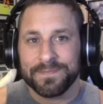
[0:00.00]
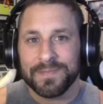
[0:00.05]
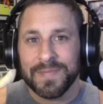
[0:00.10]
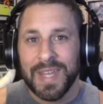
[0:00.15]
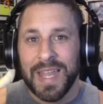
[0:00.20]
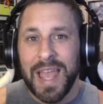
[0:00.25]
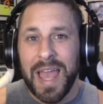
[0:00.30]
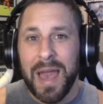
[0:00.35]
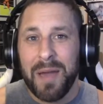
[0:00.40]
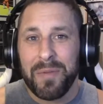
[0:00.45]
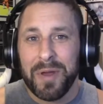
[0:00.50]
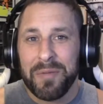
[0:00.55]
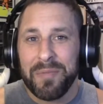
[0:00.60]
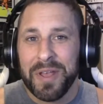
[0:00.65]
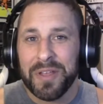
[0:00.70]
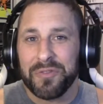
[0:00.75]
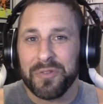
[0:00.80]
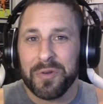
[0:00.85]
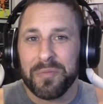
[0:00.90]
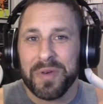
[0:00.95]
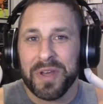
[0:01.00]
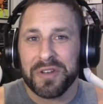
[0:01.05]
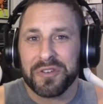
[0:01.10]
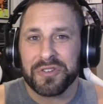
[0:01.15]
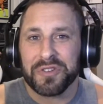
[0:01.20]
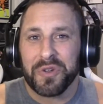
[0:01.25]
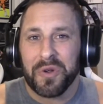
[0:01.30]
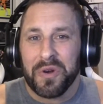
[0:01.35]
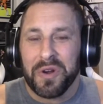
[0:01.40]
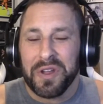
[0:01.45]
Yeah, but it makes for a better
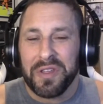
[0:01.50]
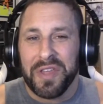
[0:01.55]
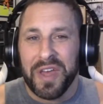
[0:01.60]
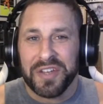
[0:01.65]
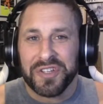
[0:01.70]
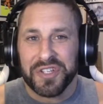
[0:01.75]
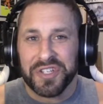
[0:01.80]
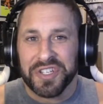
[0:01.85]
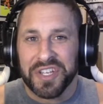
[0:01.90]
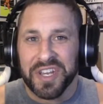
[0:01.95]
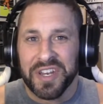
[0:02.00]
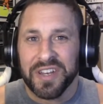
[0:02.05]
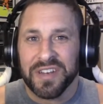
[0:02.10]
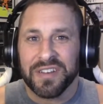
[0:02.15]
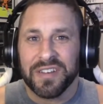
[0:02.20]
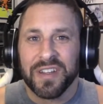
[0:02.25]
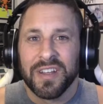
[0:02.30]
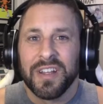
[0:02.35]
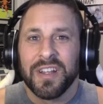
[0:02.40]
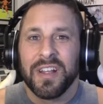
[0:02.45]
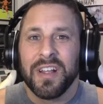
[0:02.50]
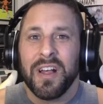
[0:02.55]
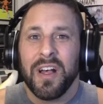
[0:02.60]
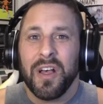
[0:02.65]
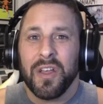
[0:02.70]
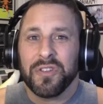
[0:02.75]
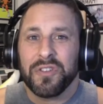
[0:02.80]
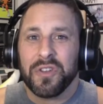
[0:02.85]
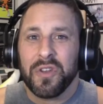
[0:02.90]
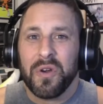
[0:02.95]
story that you didn't.
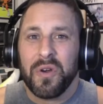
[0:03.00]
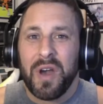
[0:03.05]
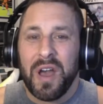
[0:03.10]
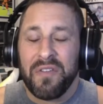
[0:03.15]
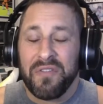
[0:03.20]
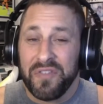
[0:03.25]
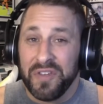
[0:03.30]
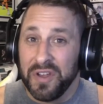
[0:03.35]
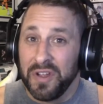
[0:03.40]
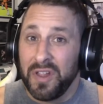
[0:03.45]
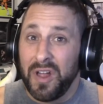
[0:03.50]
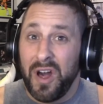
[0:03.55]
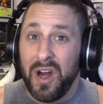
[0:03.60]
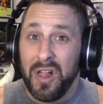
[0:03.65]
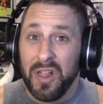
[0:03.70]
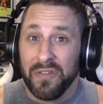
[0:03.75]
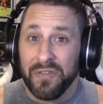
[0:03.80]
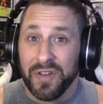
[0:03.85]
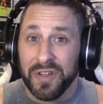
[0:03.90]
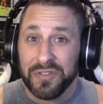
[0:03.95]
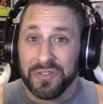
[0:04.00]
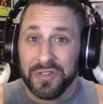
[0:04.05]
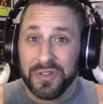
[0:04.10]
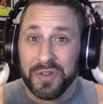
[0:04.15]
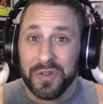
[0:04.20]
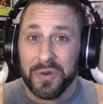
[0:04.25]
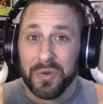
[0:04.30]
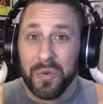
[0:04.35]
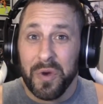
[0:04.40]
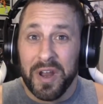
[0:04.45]
Also, I feel all of us
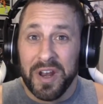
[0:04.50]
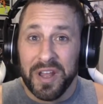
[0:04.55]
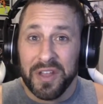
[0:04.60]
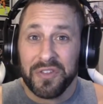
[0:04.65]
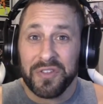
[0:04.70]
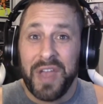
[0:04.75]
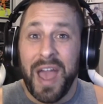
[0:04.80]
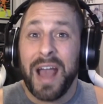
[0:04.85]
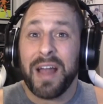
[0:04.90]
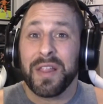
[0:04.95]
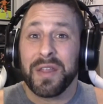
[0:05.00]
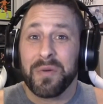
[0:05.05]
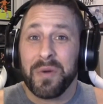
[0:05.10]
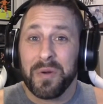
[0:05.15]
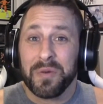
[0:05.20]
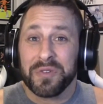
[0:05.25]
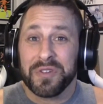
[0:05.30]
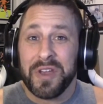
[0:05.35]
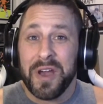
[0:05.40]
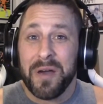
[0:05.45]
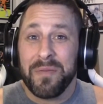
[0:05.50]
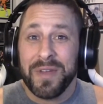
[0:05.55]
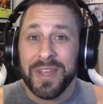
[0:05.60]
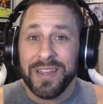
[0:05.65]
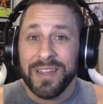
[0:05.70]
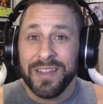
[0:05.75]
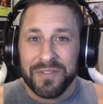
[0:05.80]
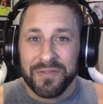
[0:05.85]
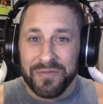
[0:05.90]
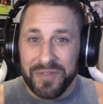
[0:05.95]
knew what exactly what was
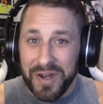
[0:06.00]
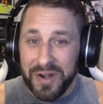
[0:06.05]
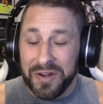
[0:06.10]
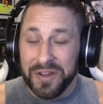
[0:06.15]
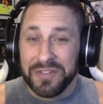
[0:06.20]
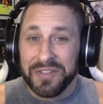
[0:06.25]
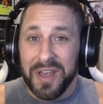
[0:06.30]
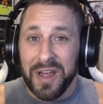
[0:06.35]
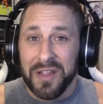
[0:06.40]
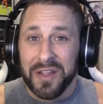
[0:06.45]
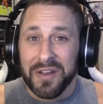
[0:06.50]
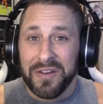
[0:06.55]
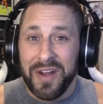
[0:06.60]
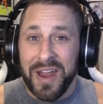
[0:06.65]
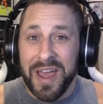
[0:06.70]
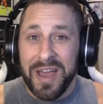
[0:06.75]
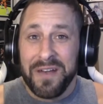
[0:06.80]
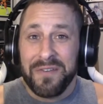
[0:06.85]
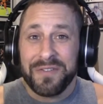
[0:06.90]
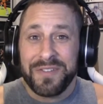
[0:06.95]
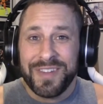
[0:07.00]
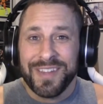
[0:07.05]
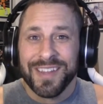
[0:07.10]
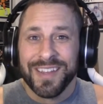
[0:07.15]
coming, very telegraphed.